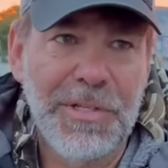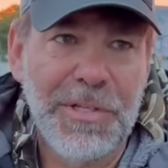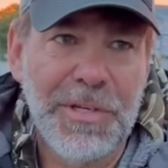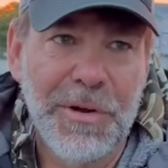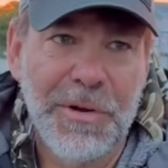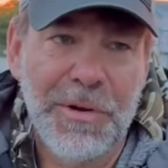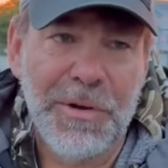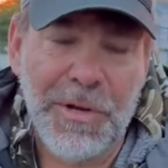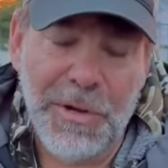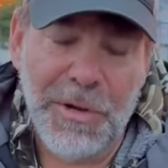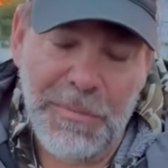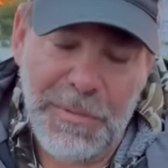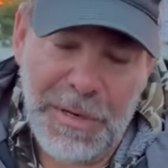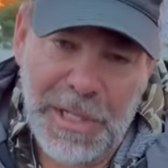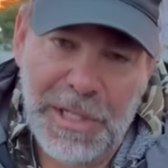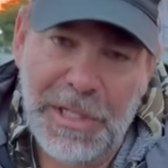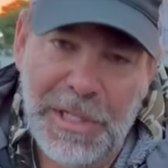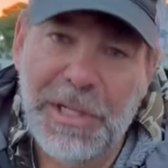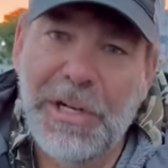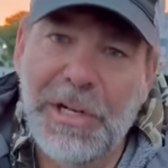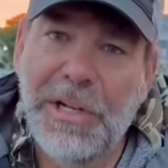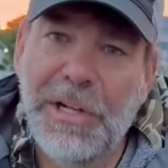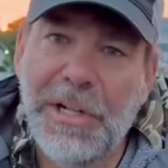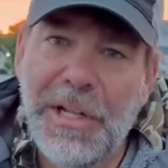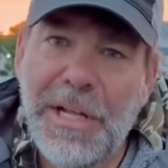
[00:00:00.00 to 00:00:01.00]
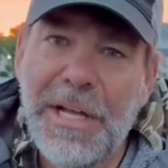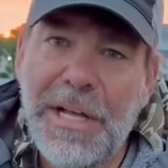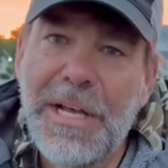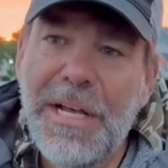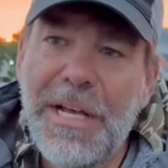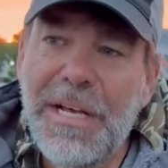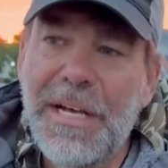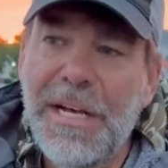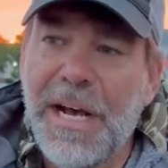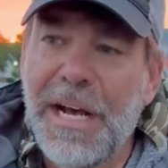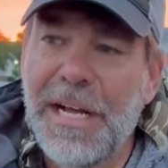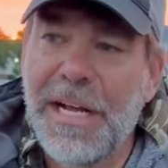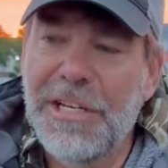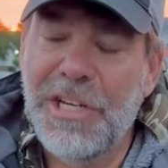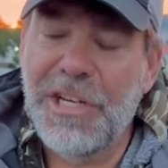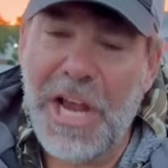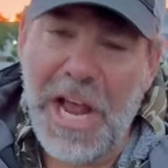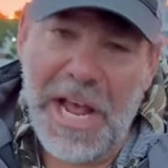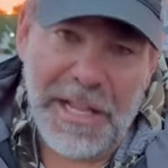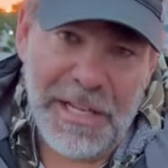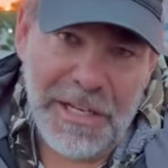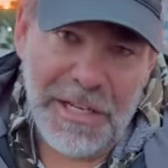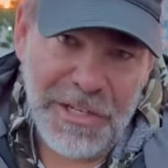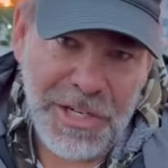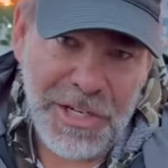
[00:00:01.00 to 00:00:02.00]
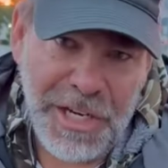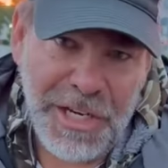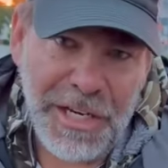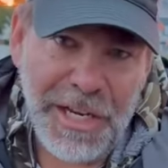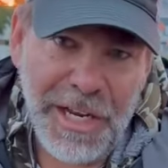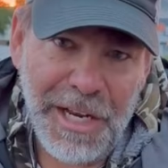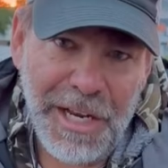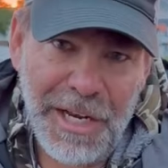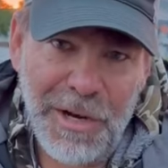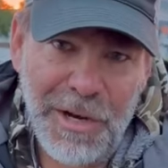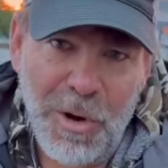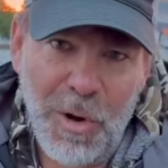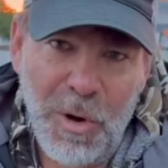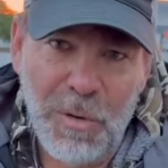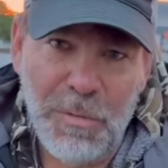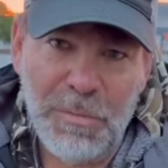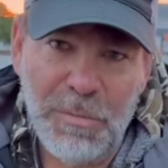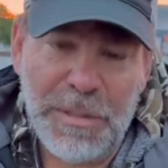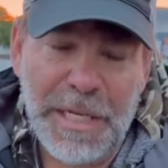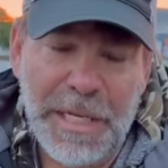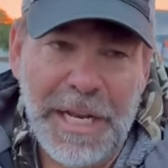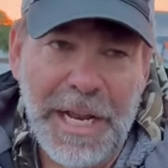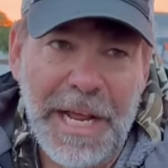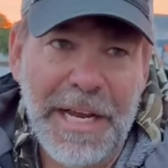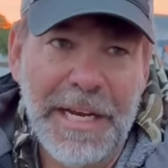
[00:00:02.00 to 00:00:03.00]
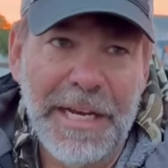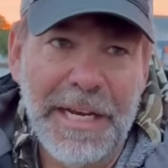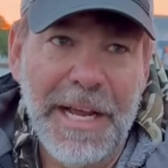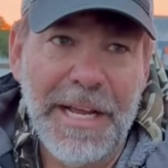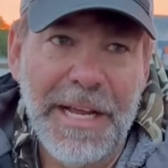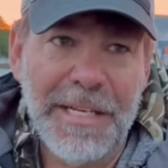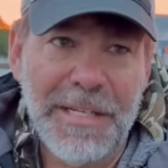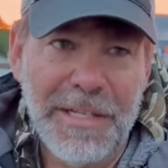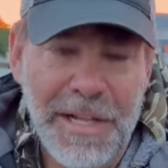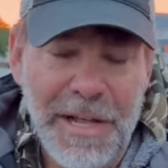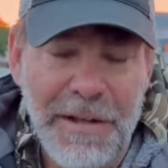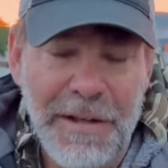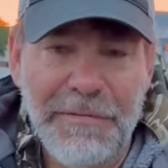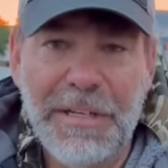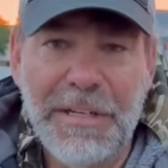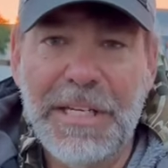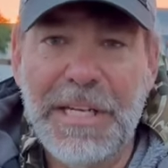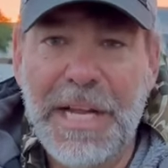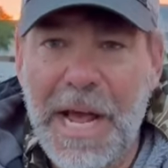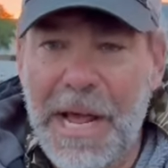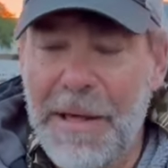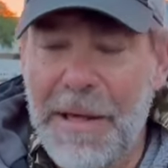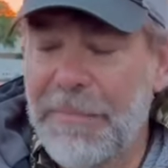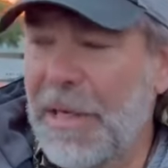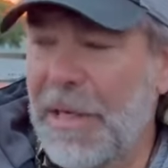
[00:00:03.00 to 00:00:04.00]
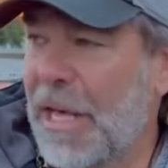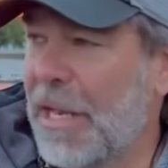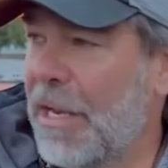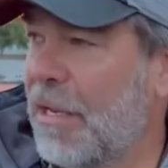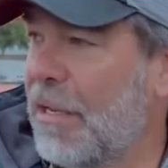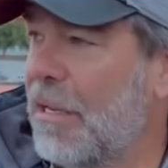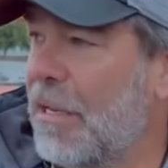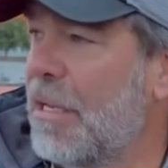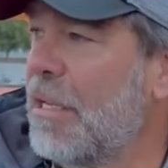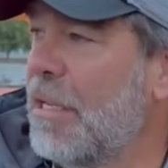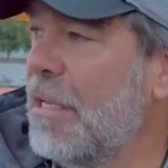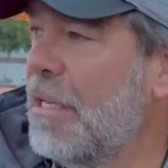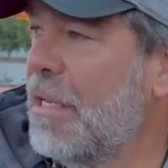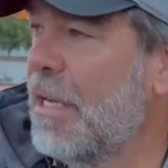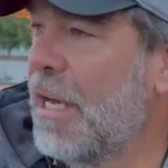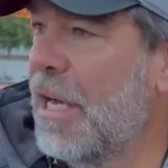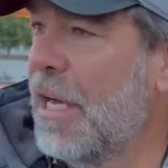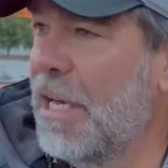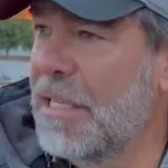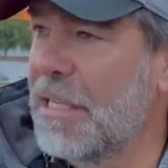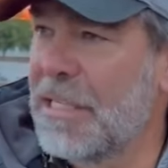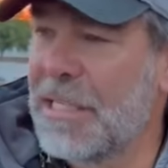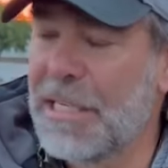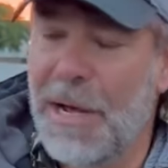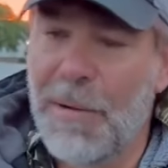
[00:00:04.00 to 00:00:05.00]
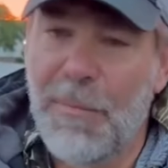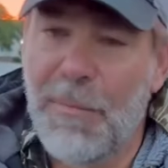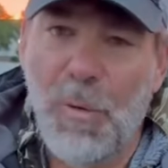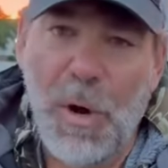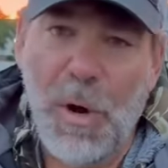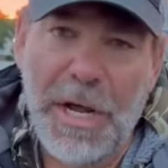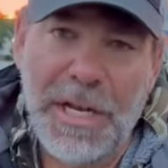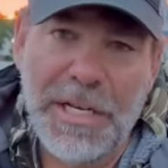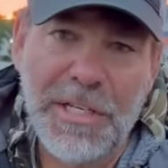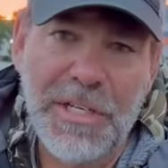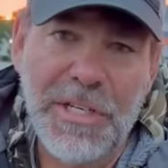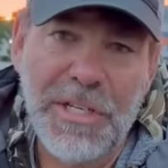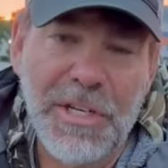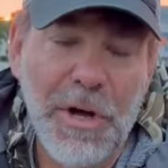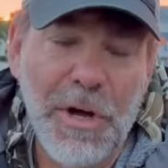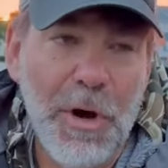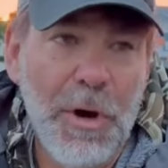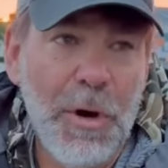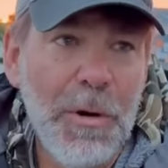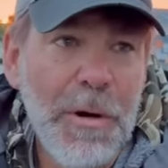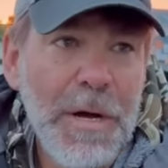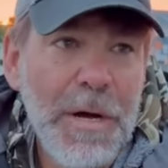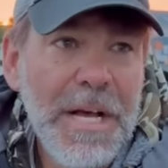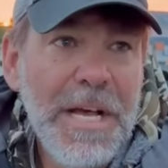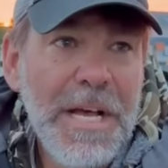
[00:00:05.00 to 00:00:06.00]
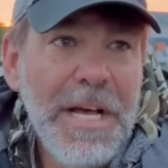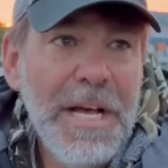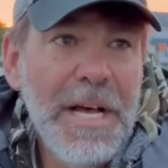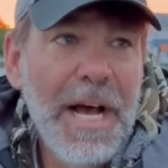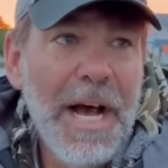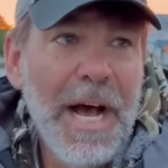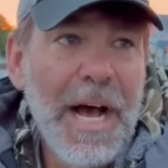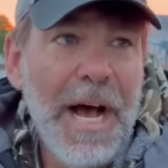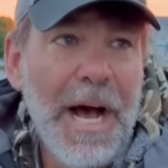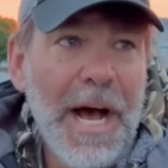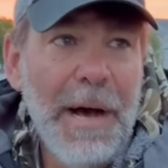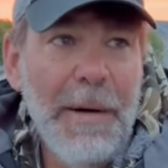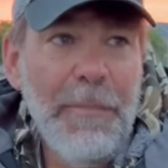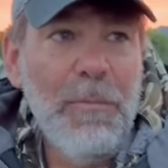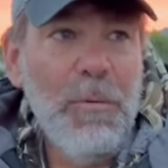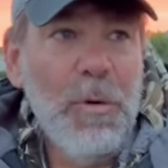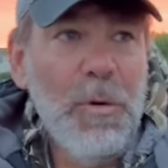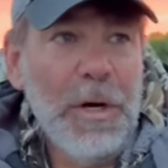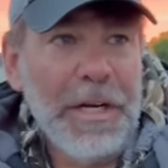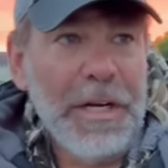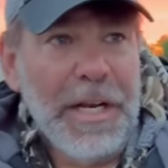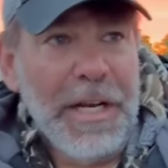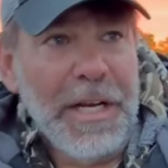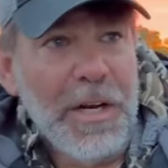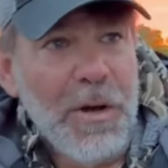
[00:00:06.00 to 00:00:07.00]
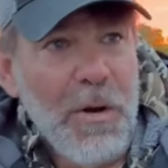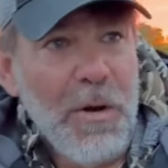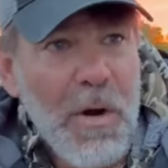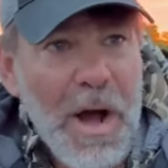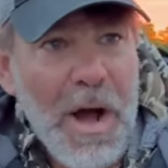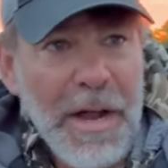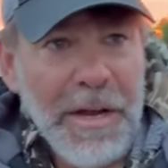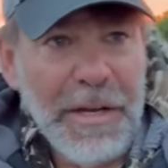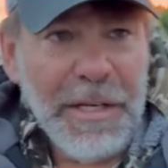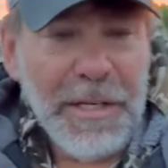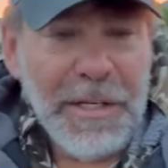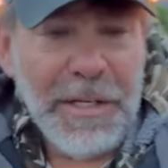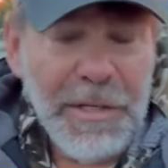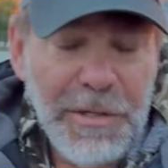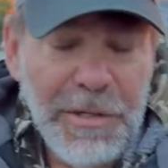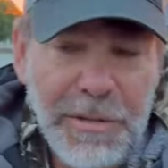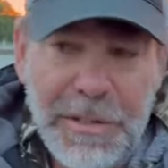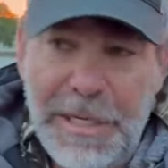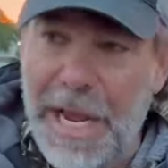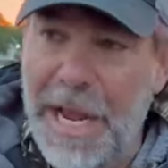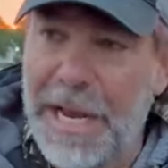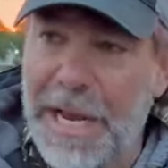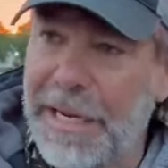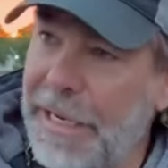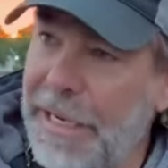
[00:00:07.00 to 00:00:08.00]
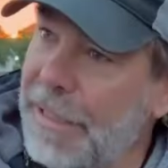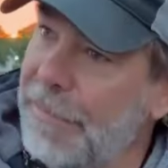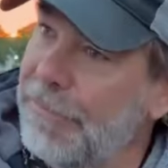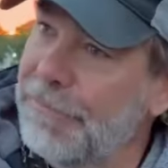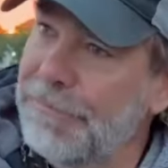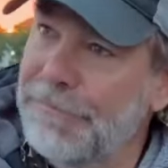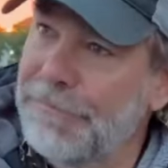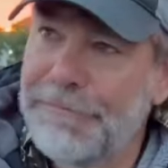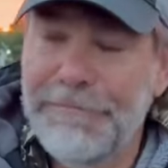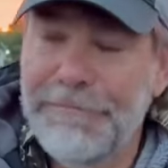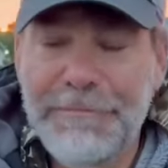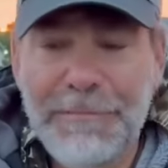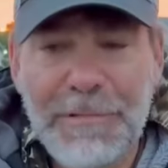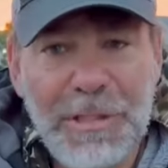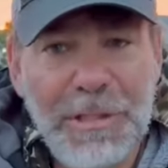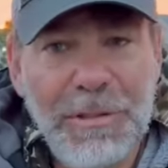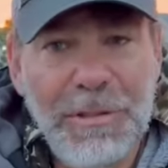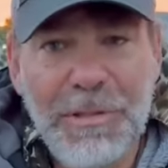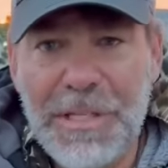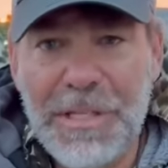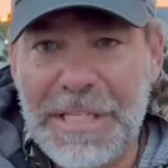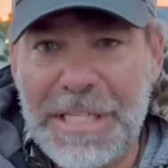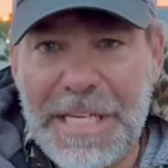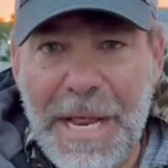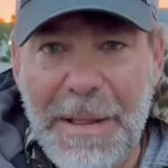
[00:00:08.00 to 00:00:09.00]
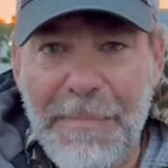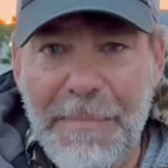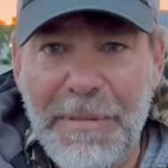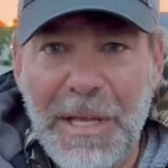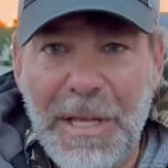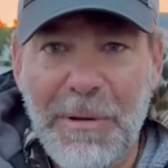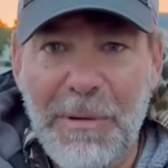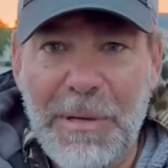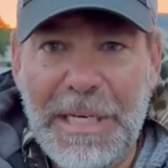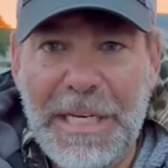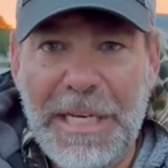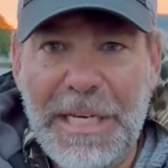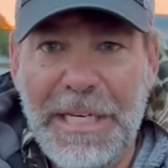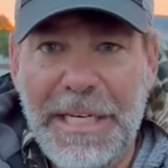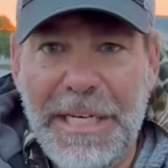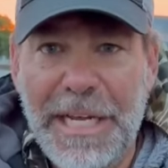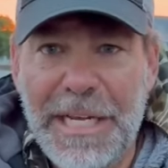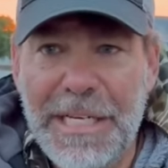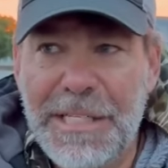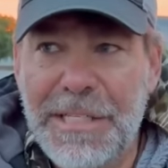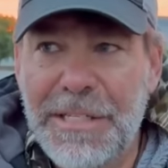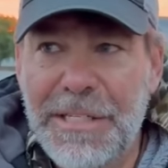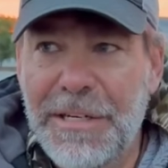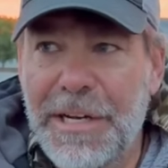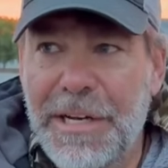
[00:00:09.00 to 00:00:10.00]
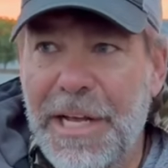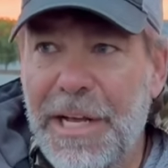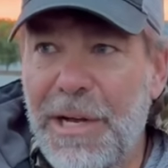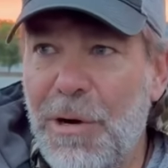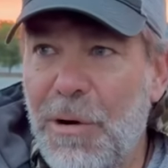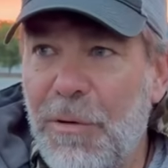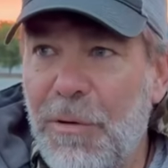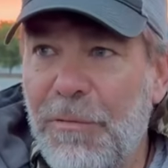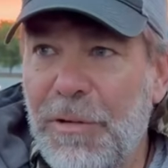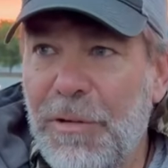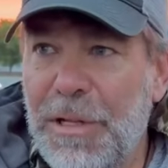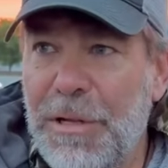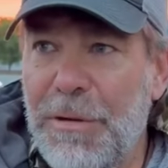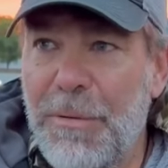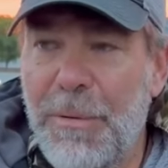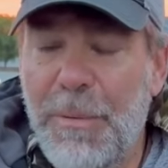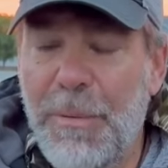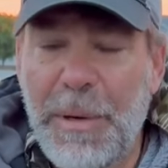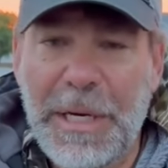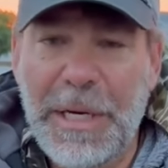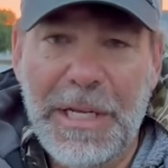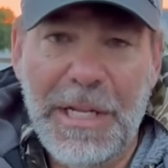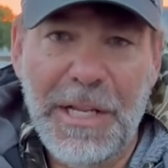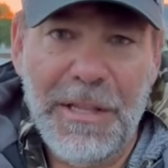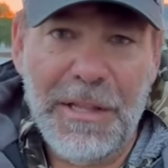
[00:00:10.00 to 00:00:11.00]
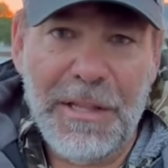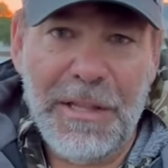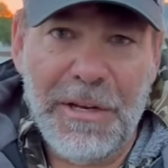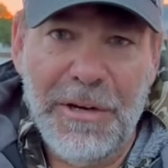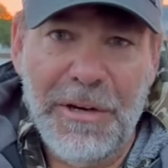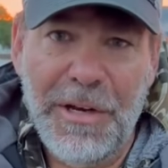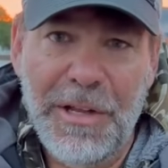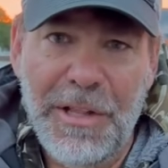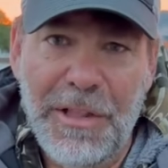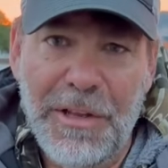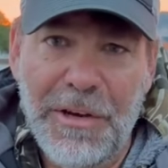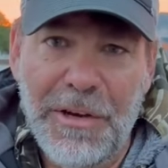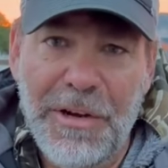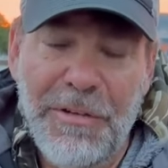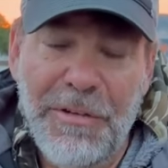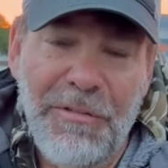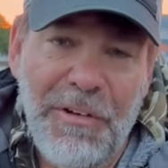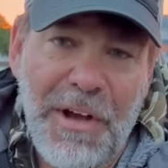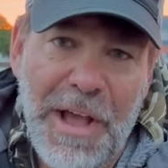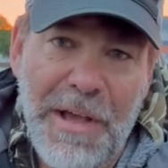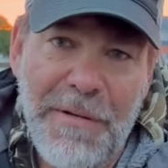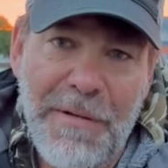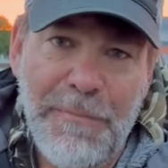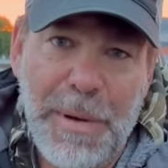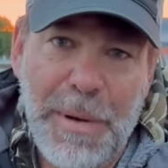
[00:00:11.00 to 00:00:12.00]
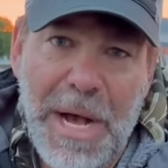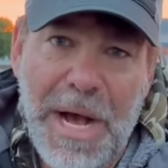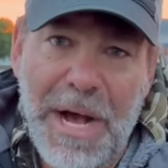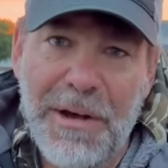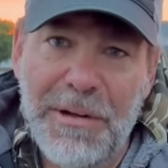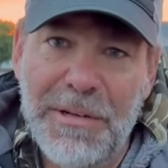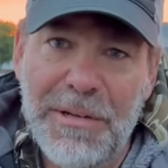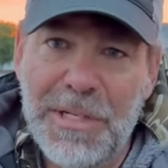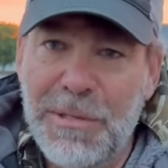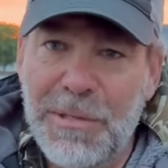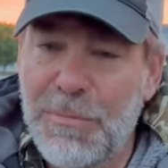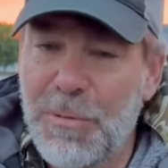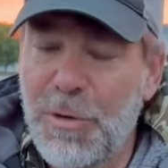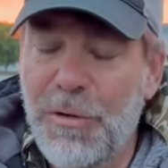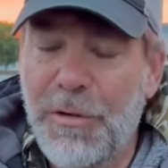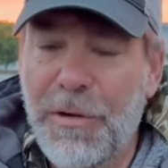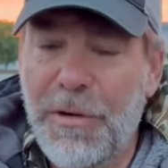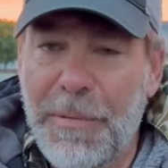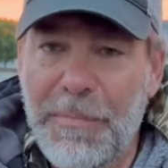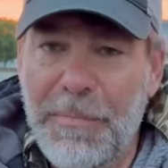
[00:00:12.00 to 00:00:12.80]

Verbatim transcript: So it could be a little uh, challenging getting home tonight. Guys will have to time that uh, somewhat. So um, we're going to go out and do kind of do the same thing we did yesterday. Hopefully bring in 30, 35 pounds and move up